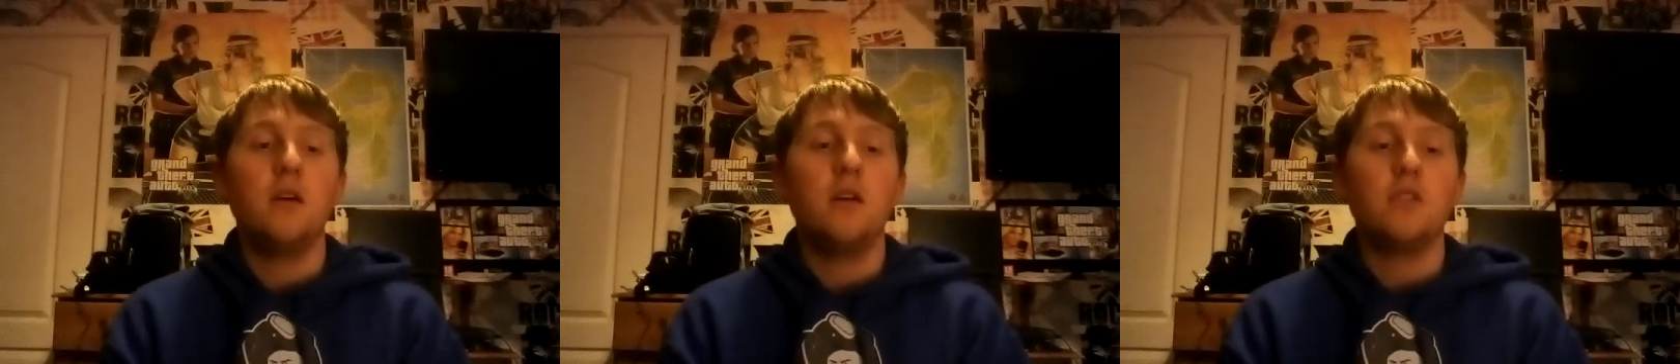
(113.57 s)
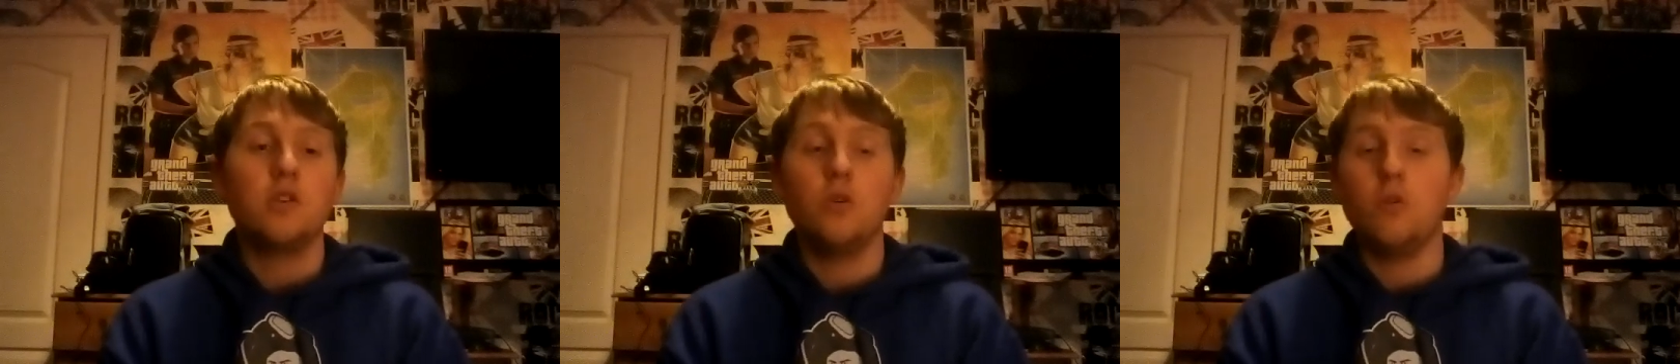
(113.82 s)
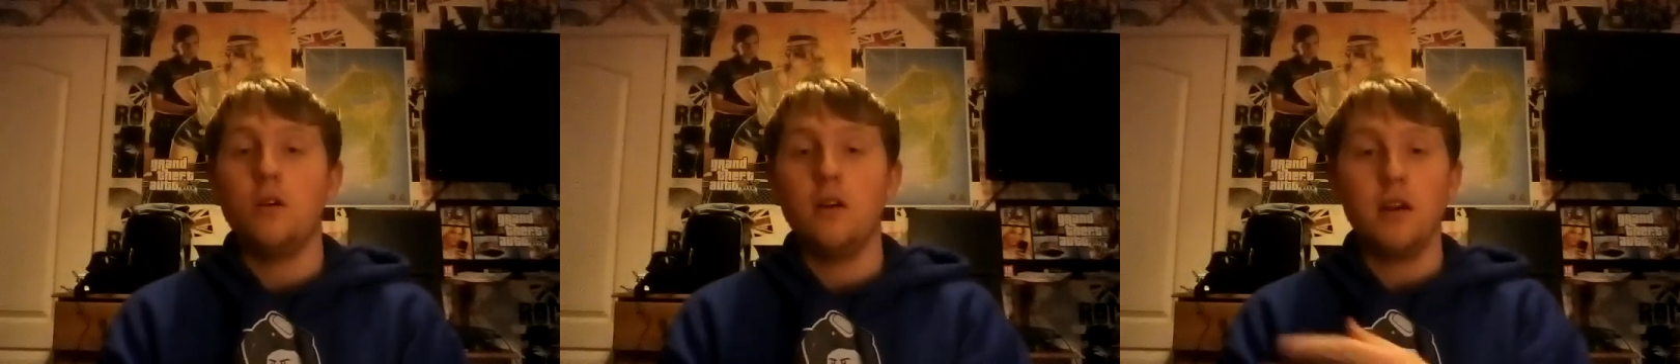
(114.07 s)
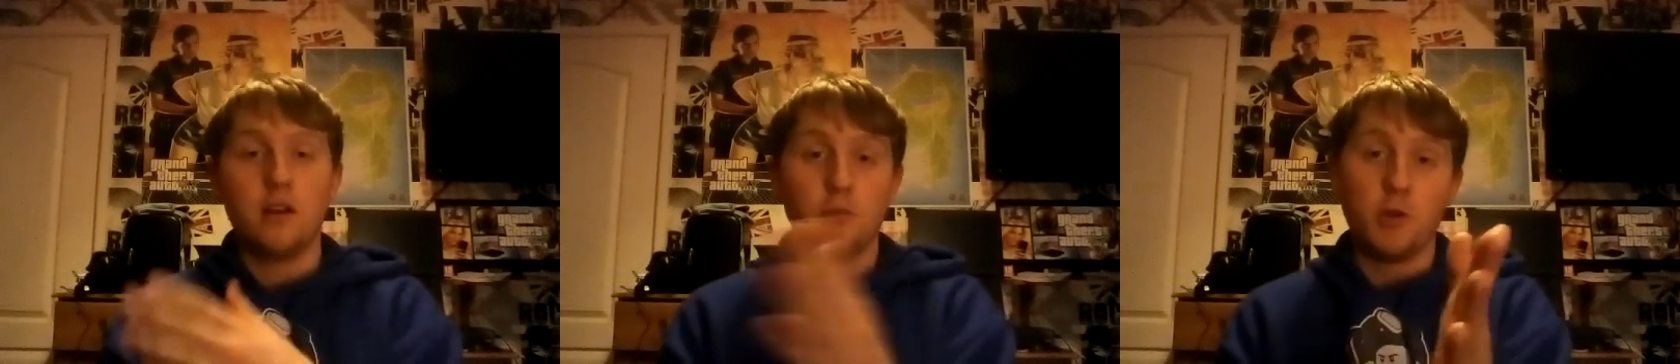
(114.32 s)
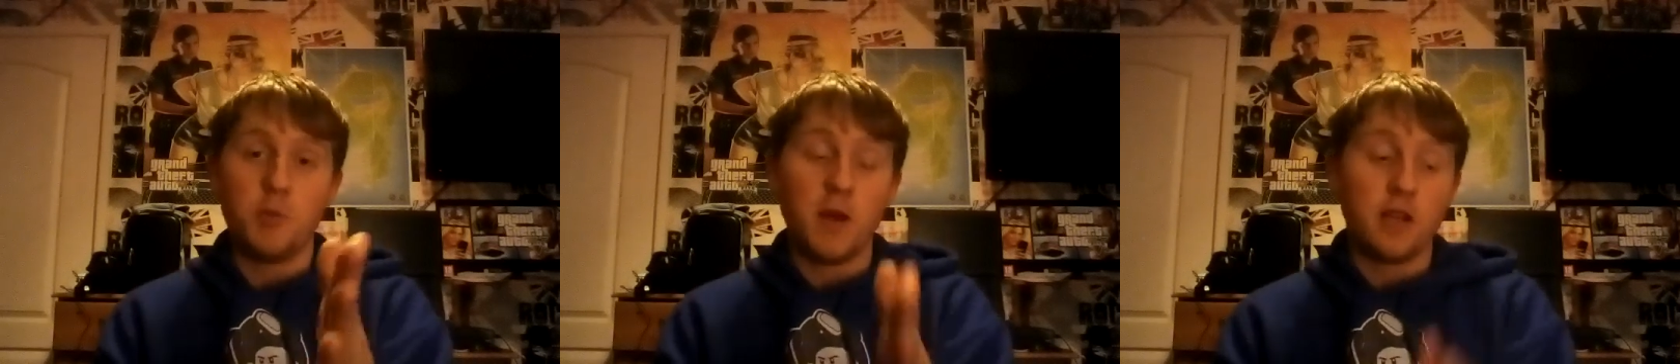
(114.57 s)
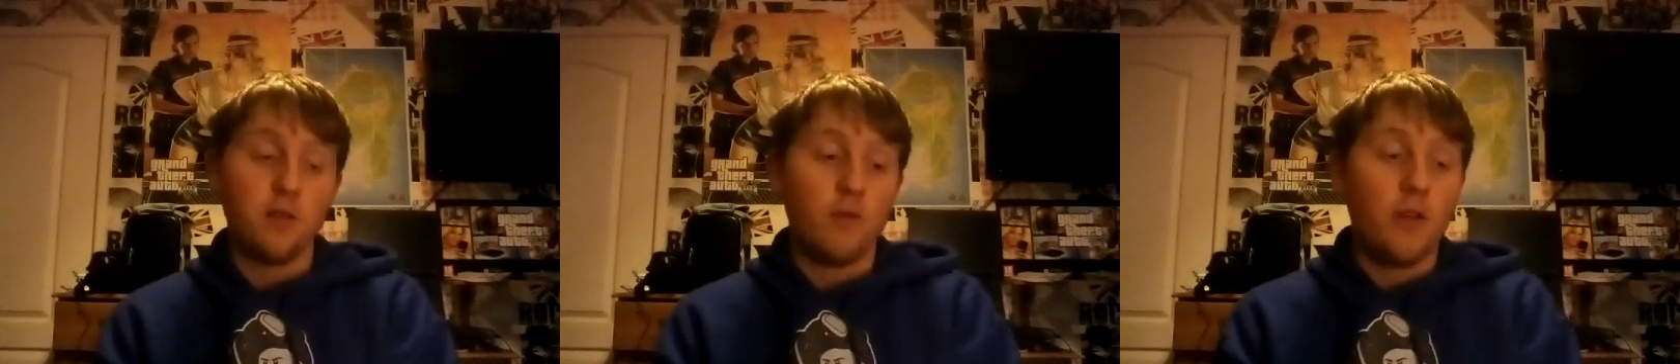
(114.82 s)
So I can
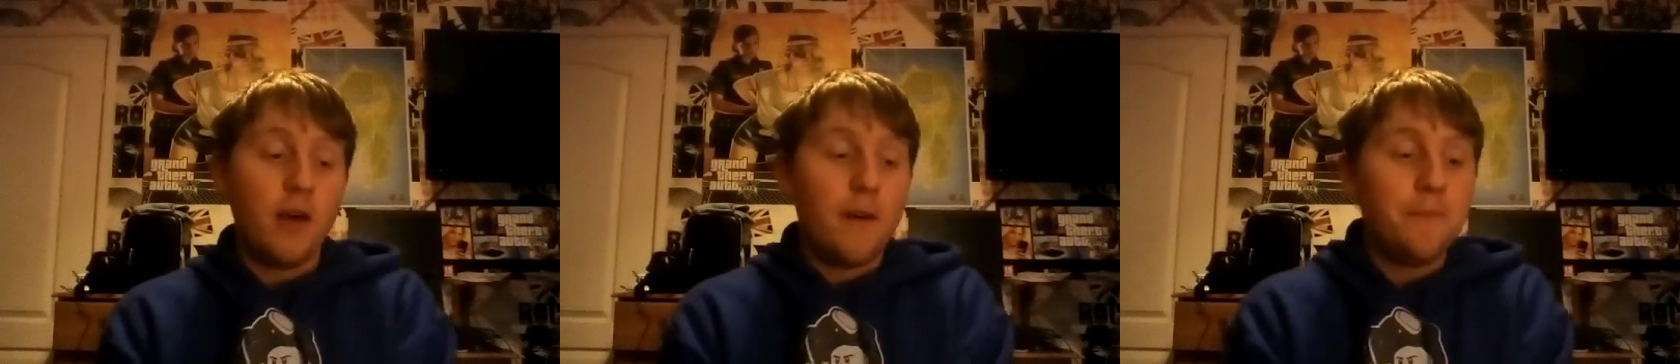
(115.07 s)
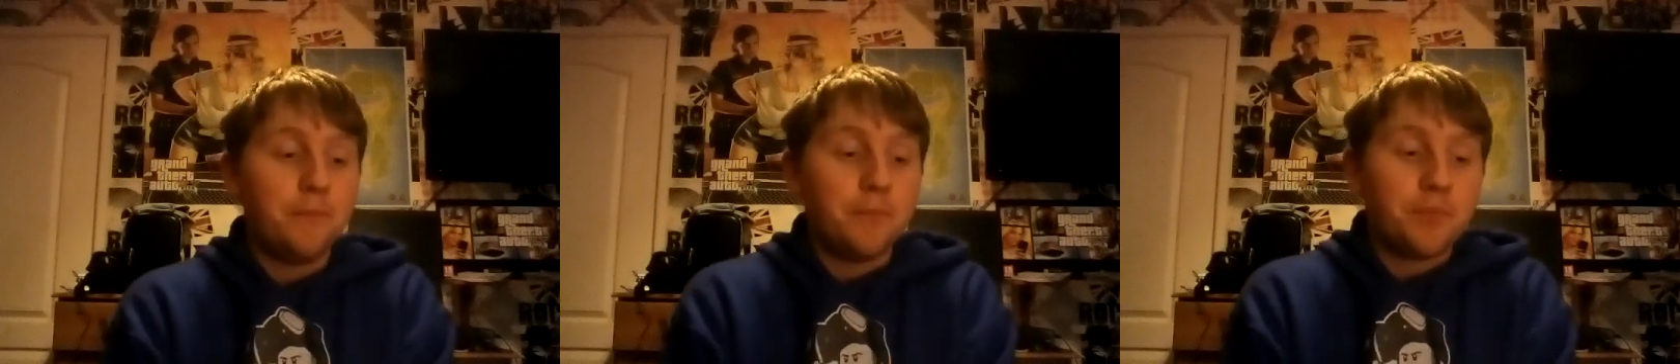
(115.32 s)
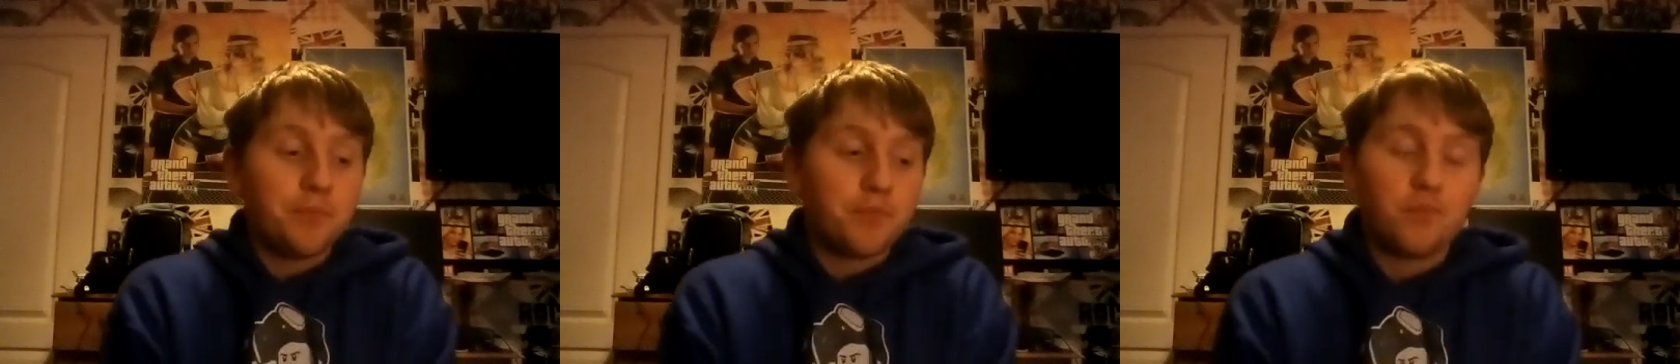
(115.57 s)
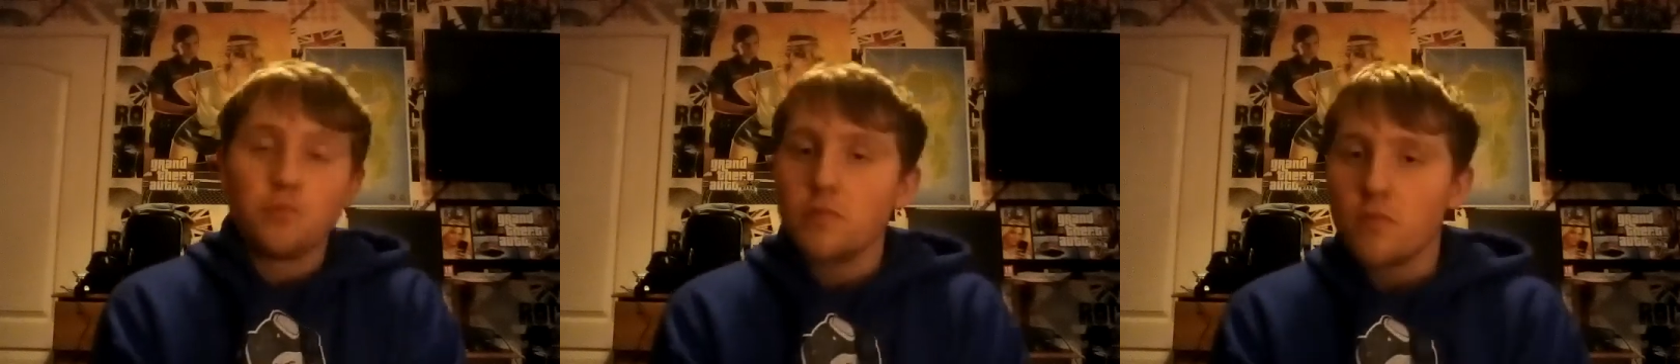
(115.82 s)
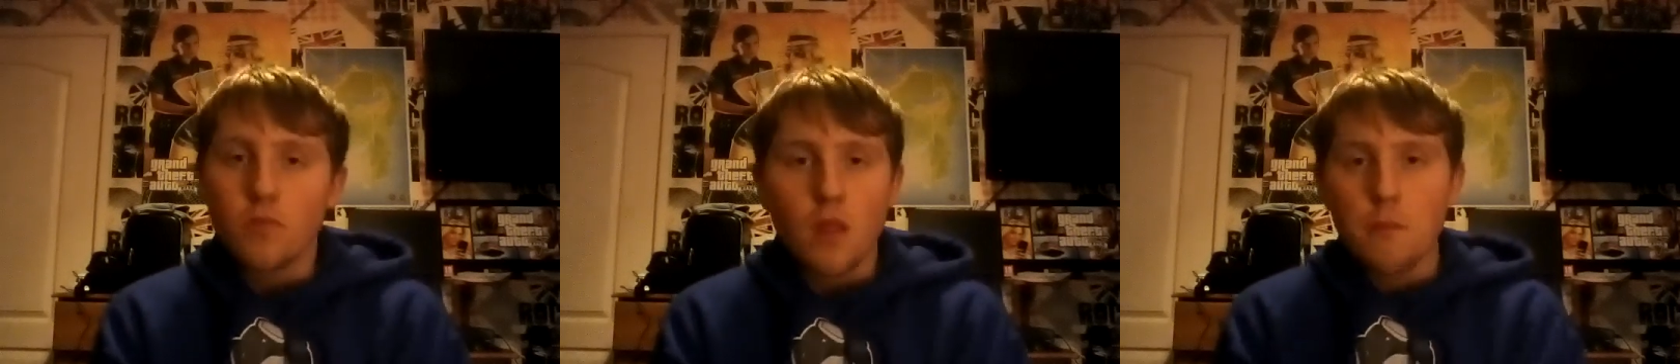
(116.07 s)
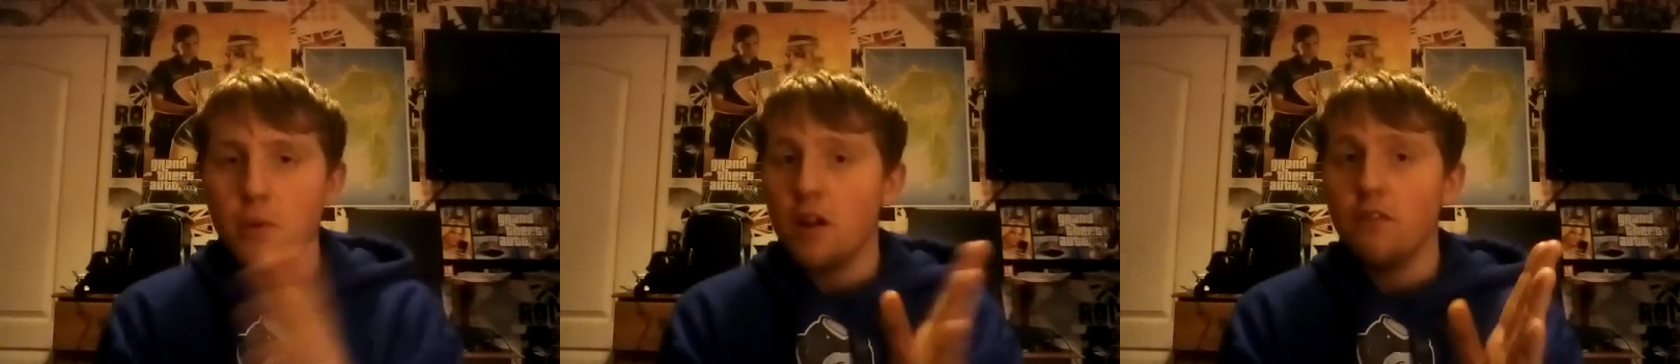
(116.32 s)
respect him for that.
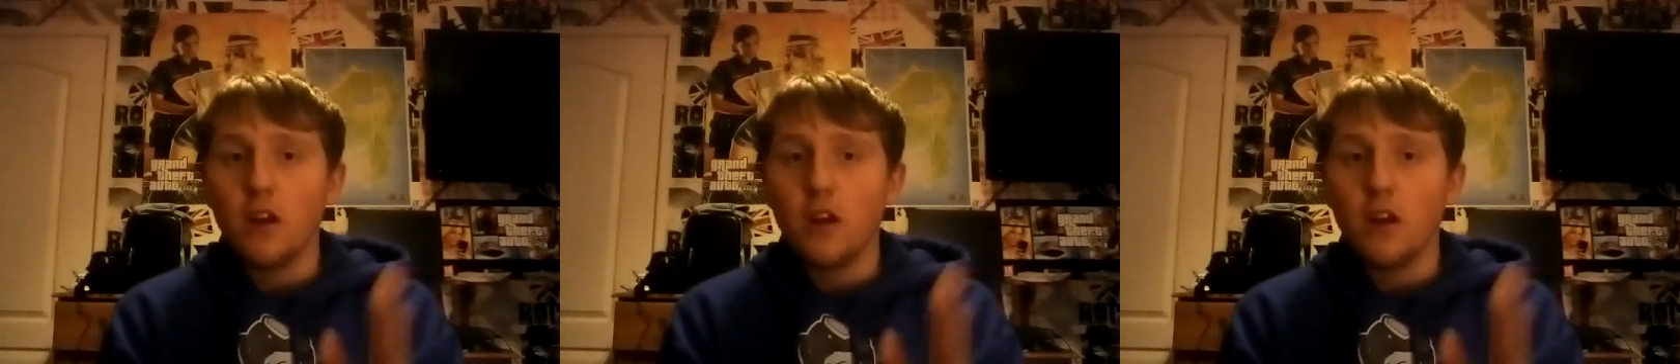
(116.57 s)
But I've